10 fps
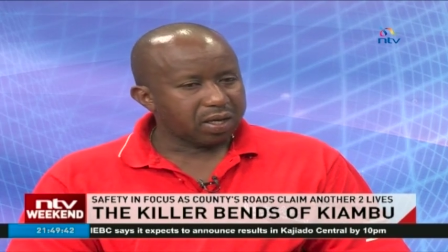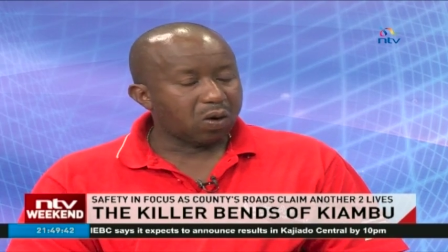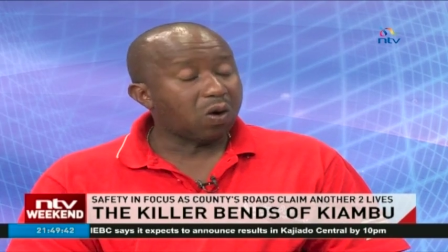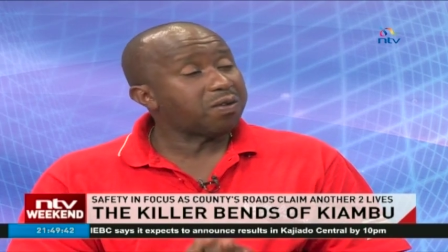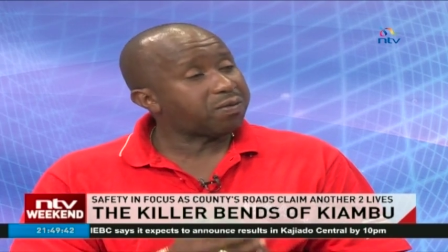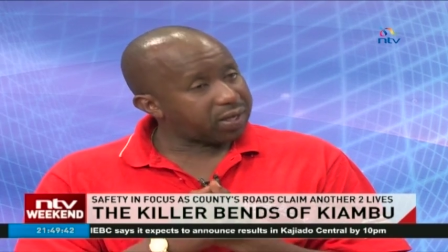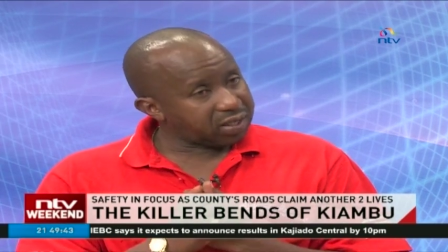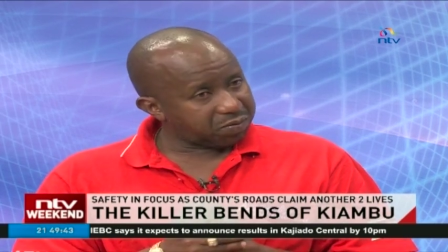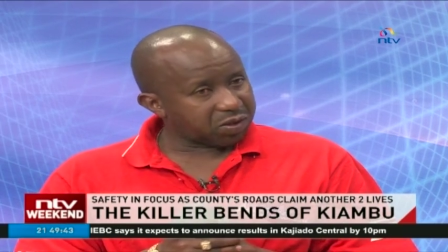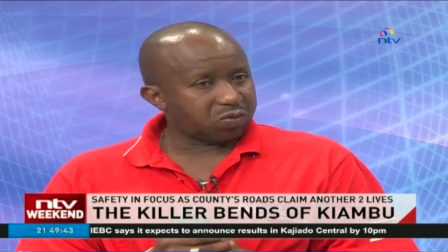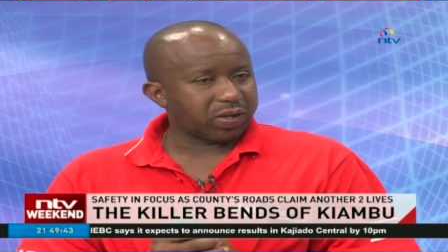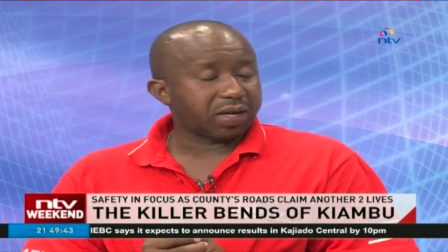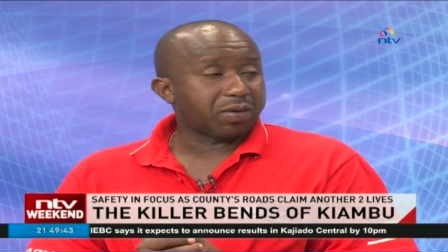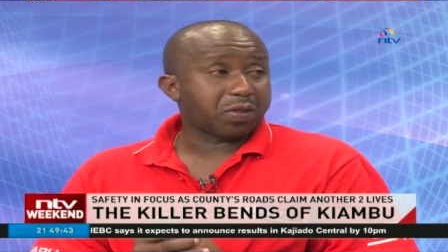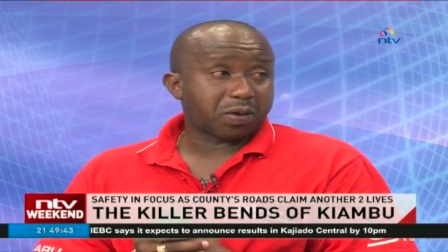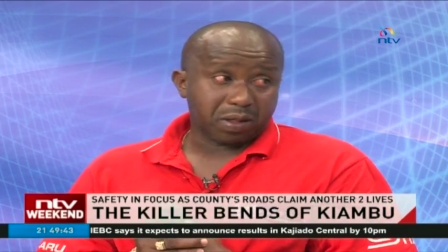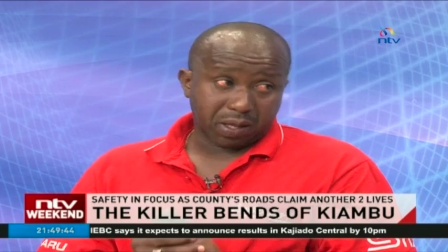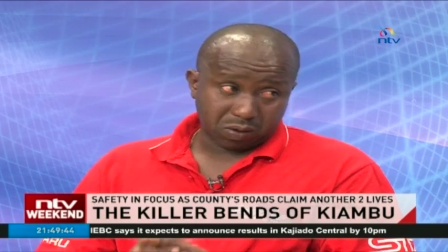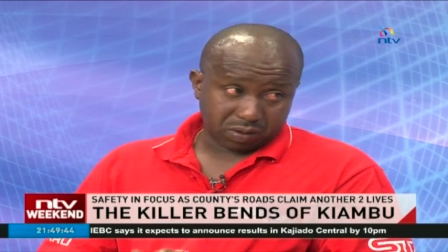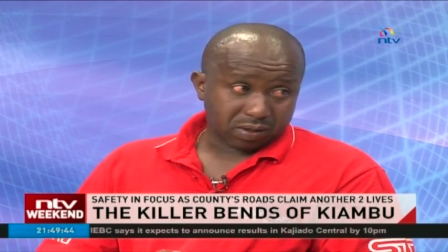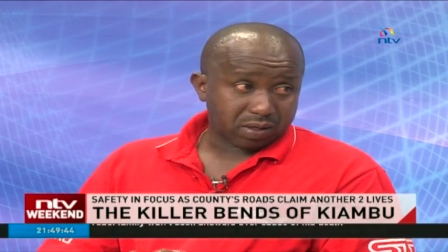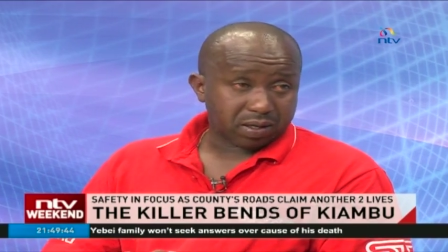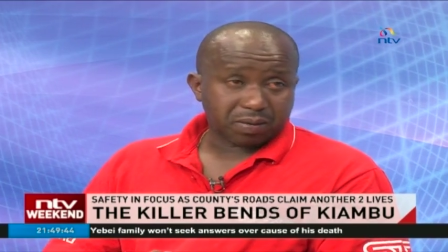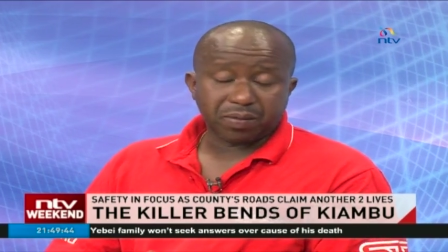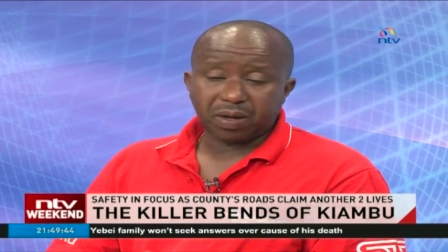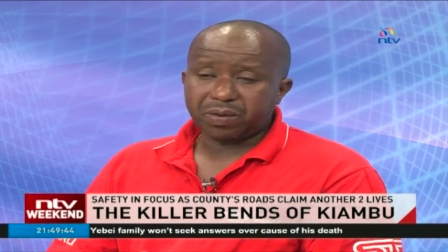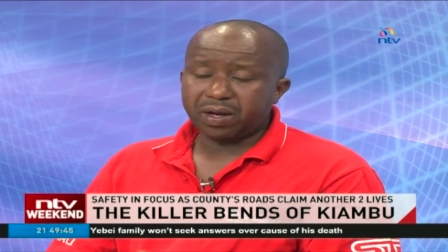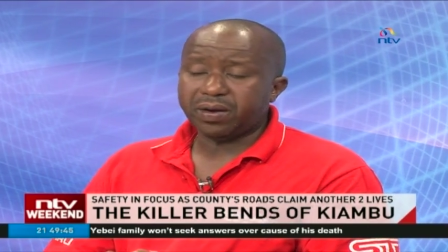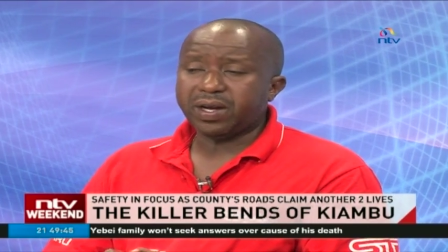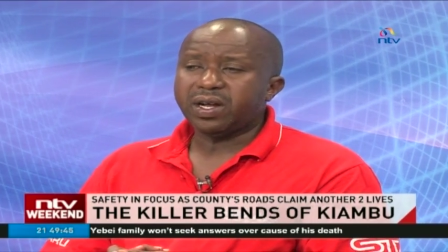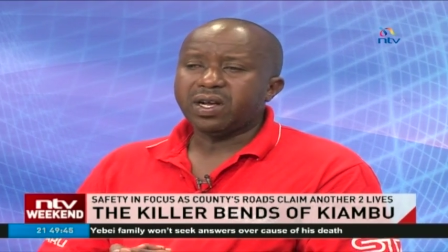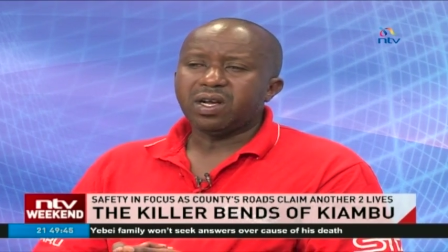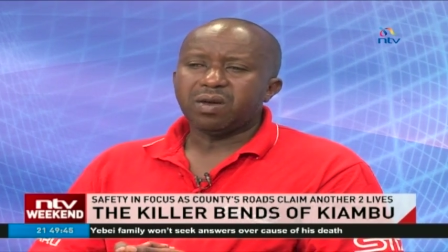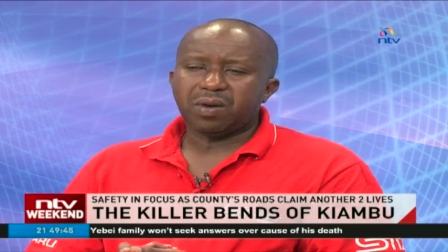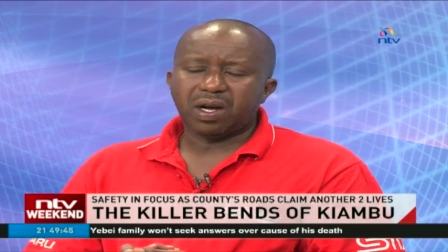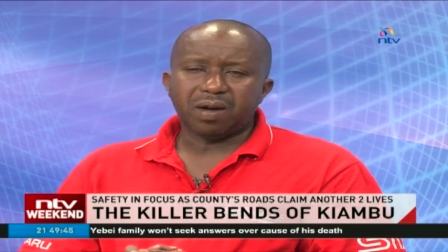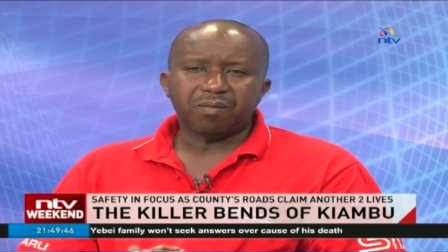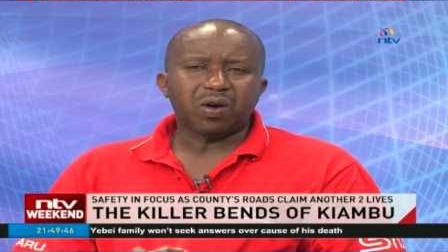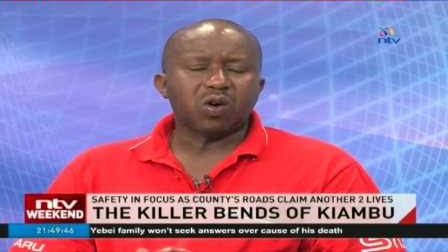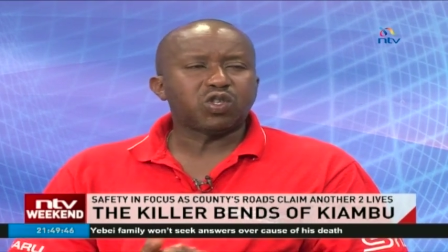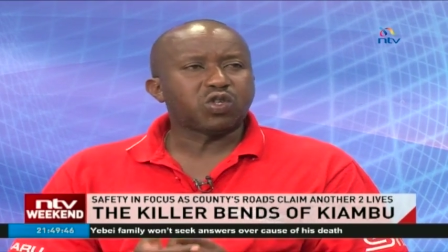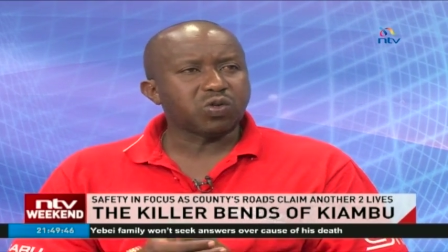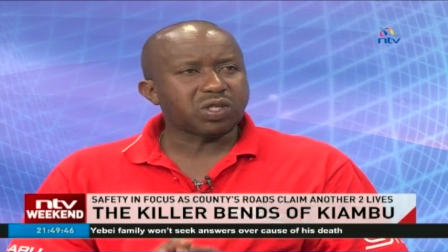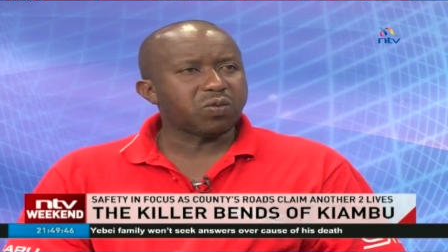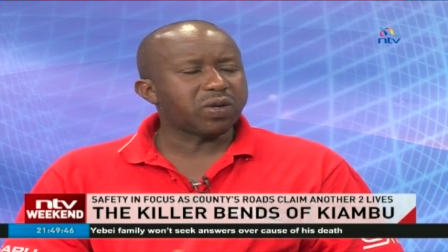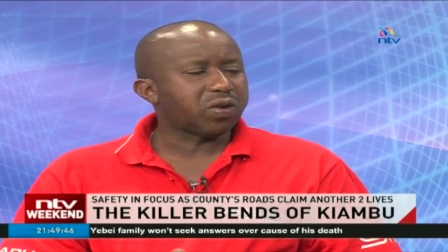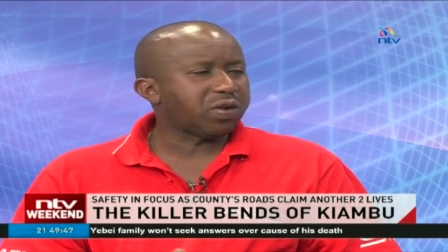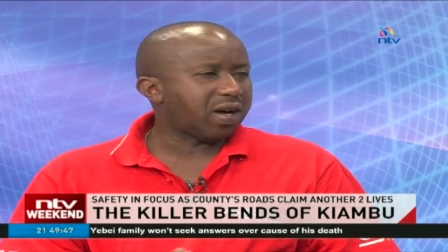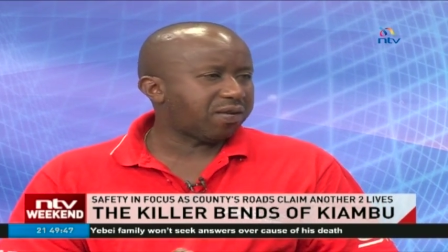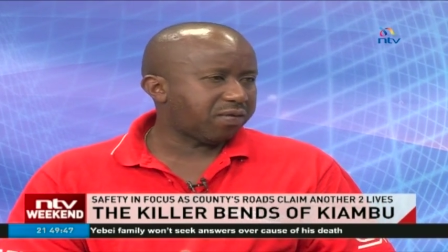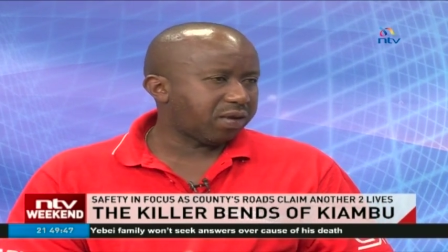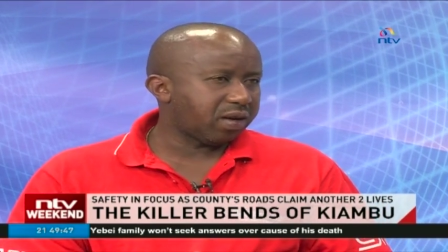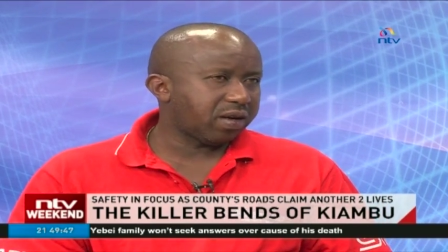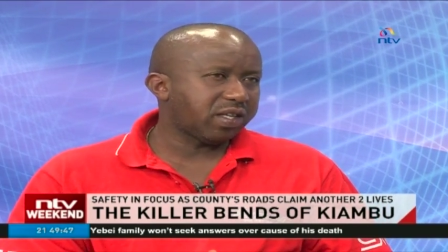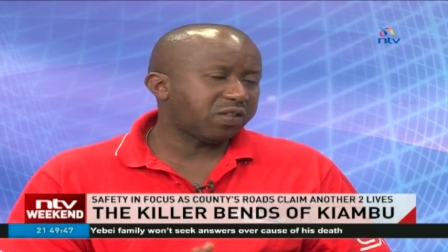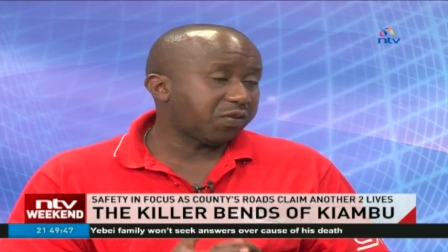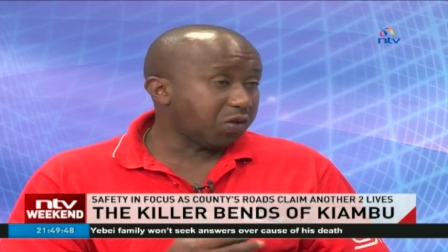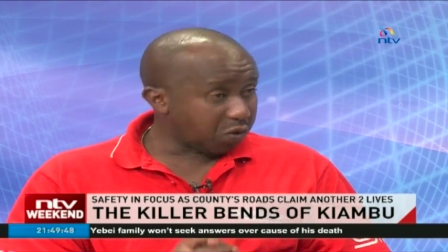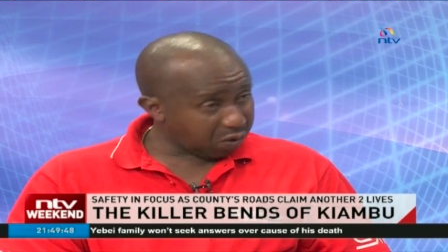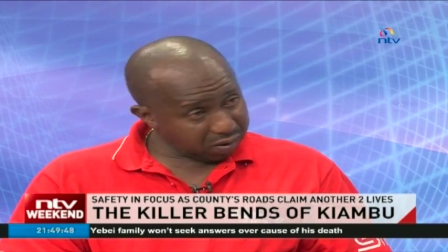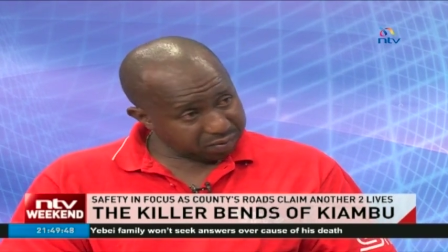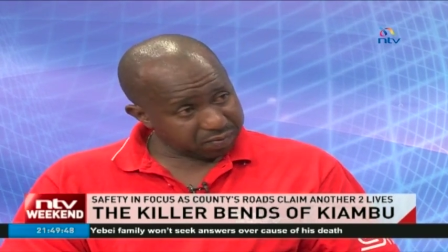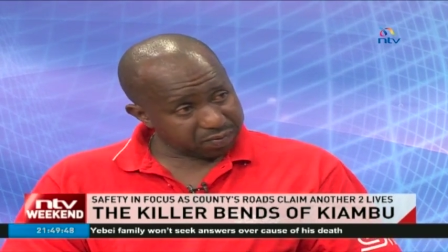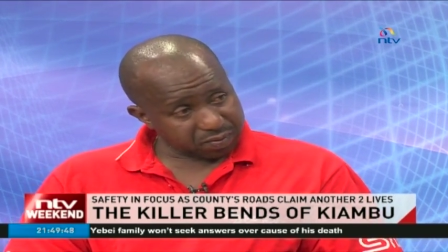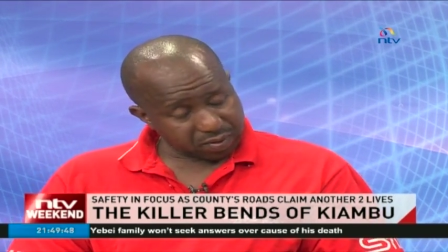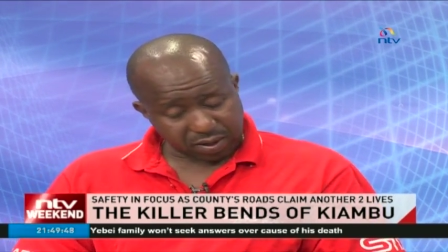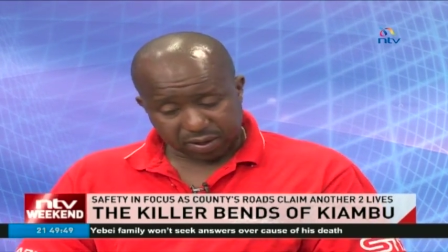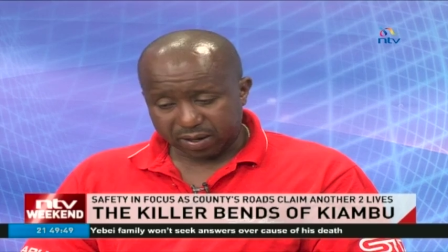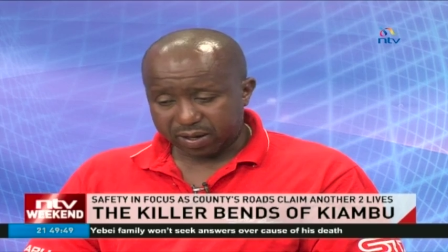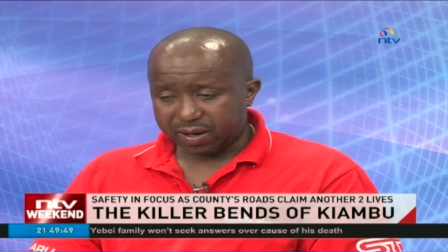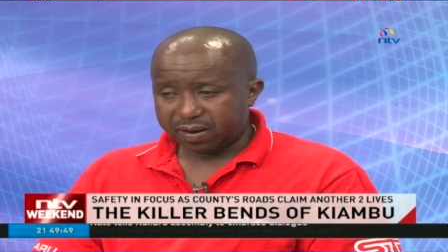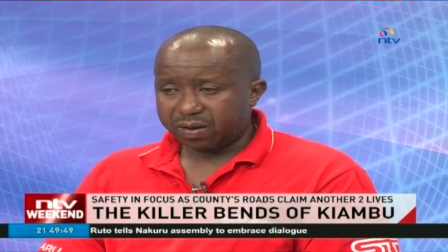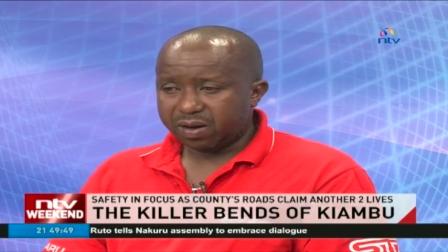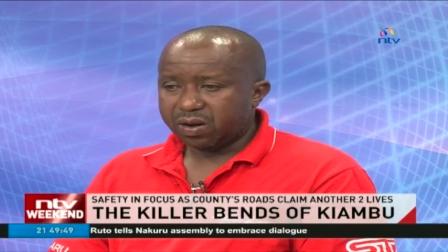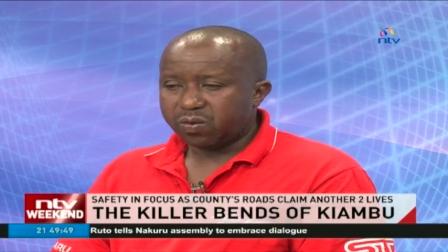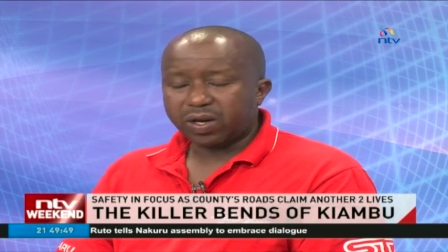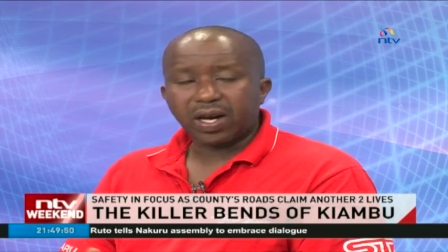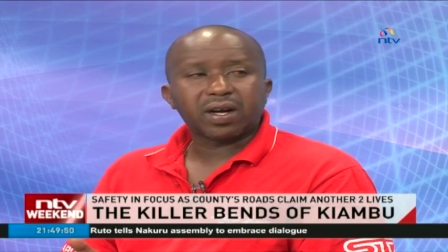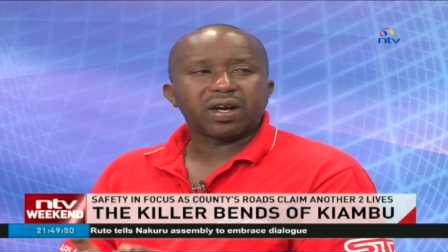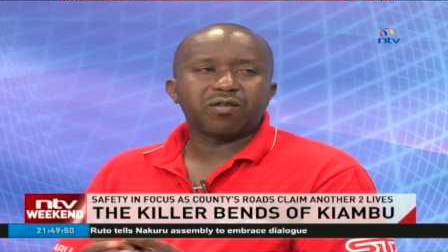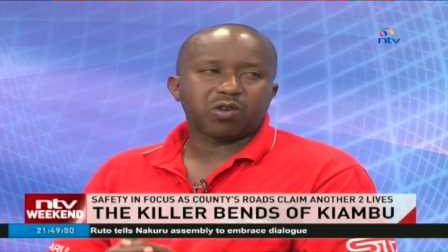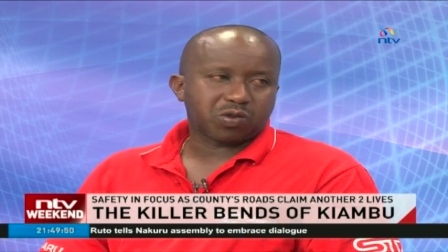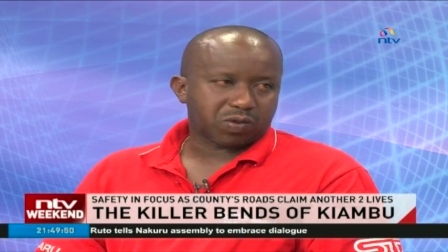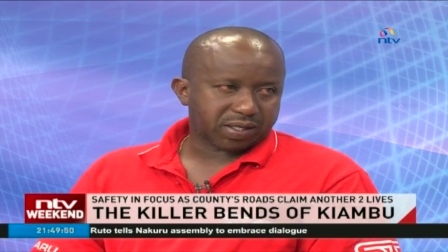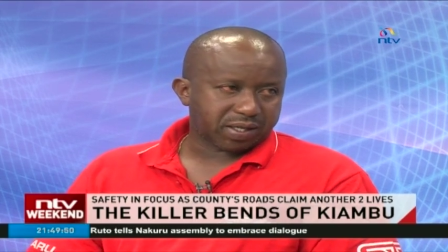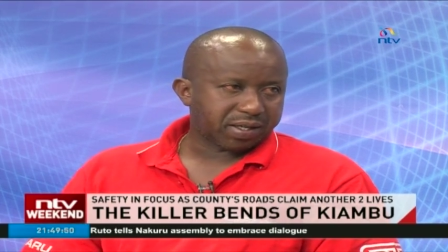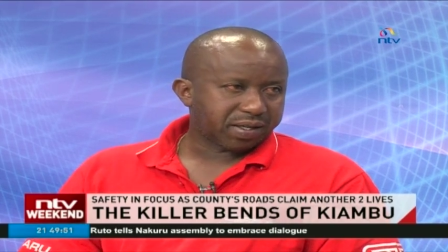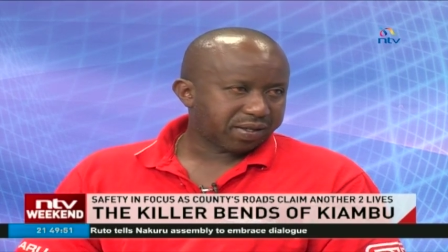all fans, because we had about 3,000 um, appearing. Um, on Tuesday, we are going to have the, his funeral, and uh, we'd like everyone to attend.